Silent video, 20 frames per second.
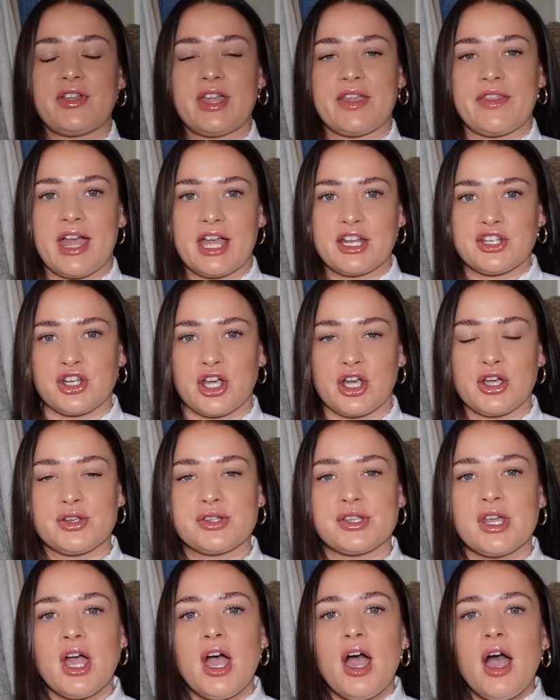here that I
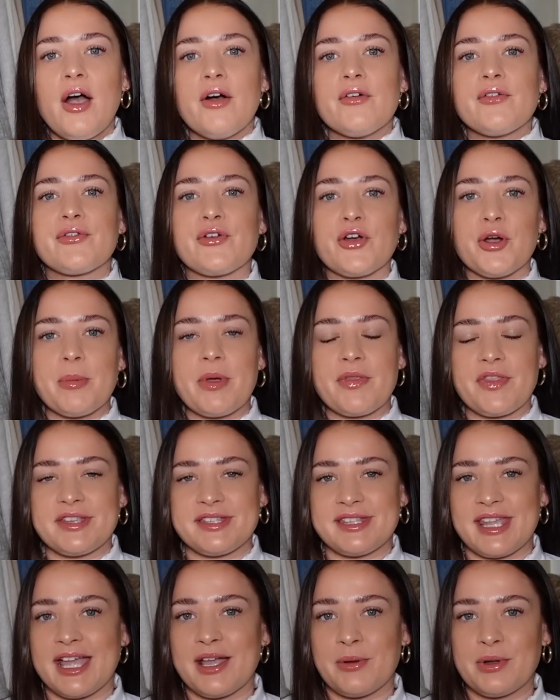chose from the
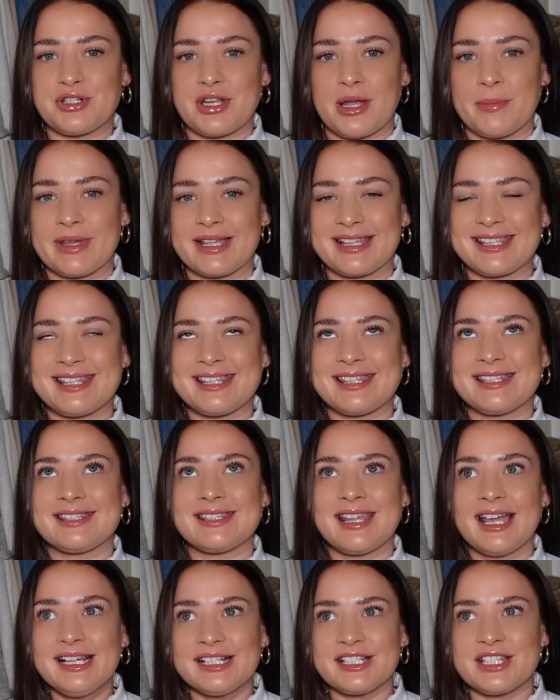sale, which I'm
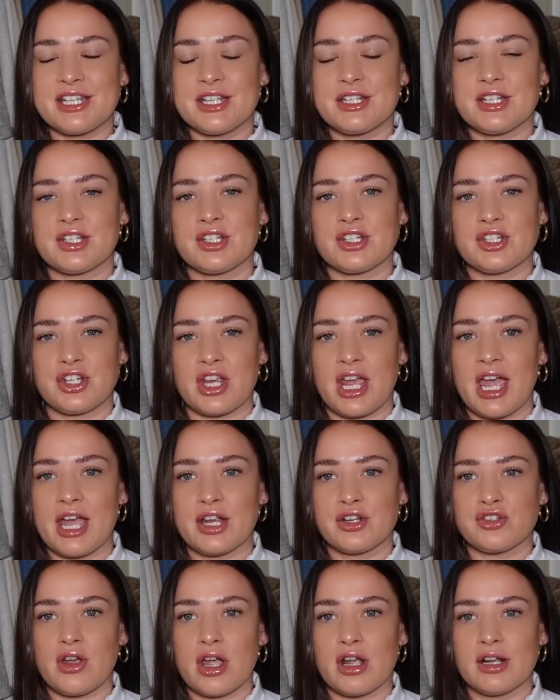excited to share
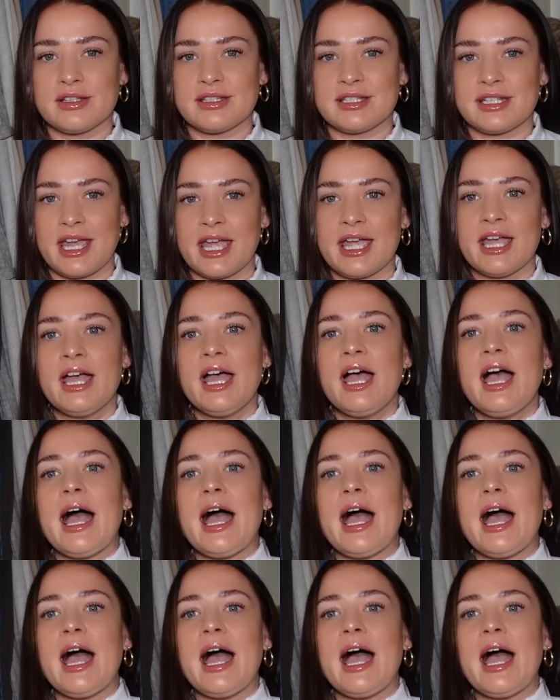and try on today.